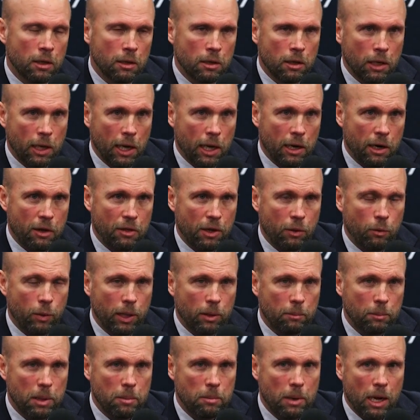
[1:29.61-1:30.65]
Again, I think we
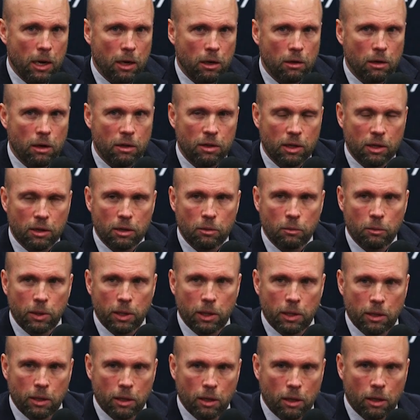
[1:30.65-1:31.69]
can be better. I think that we,
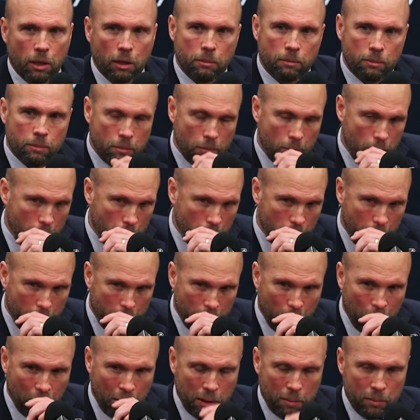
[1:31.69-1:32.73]
you know, we
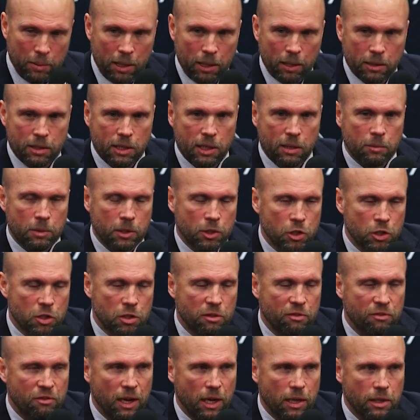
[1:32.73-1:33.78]
don't want to be a team that just
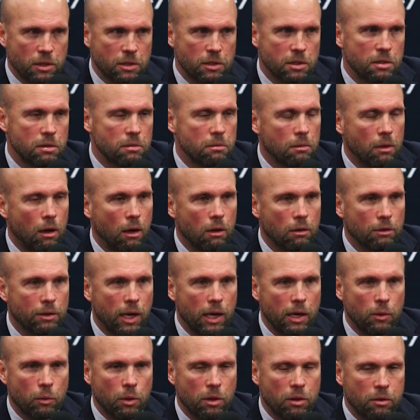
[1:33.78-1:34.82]
defends all
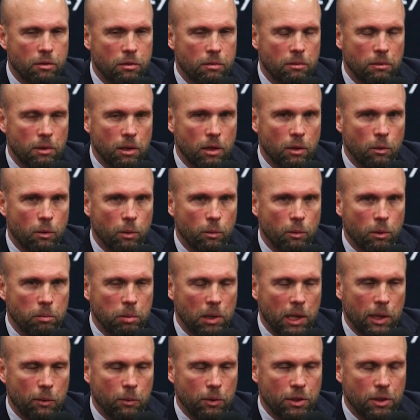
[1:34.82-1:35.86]
night with, you know, when we're
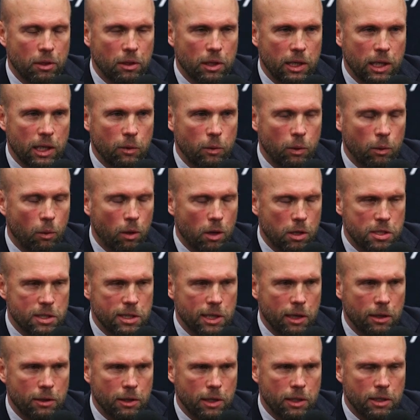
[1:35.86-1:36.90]
playing with the lead. We want to
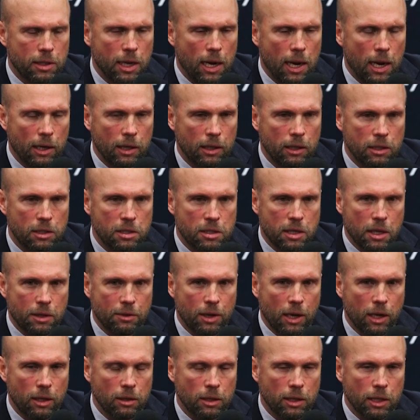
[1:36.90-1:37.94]
stay on the attack and extend
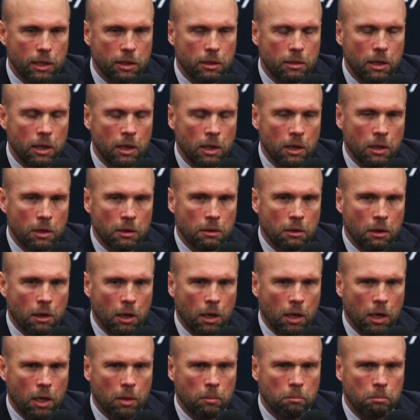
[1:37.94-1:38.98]
that lead.
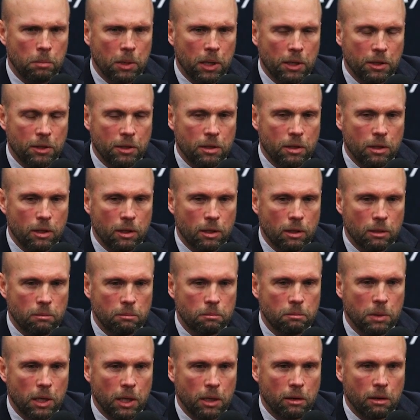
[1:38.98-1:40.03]
But
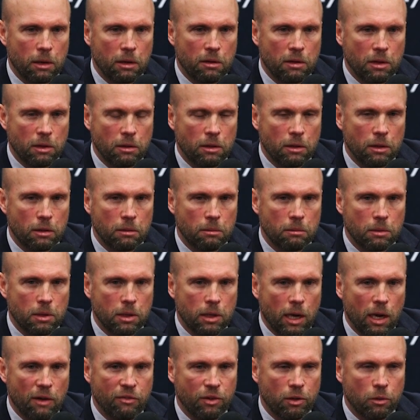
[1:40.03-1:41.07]
I think the
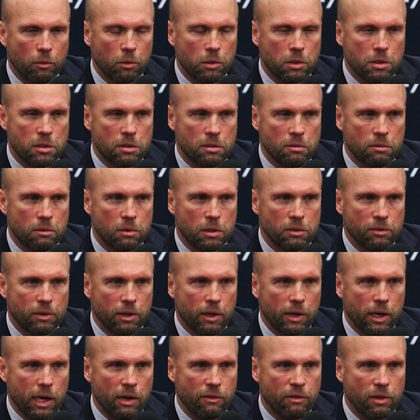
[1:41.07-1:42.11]
effort was
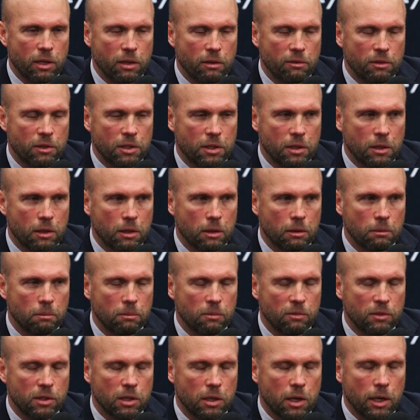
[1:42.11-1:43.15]
very evident
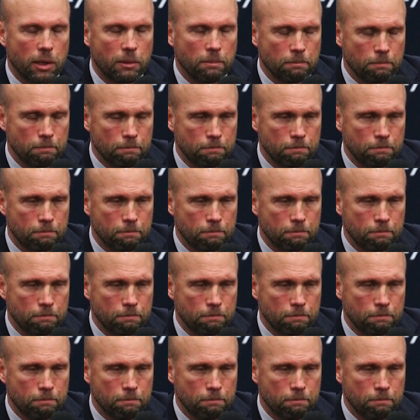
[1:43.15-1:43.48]
tonight.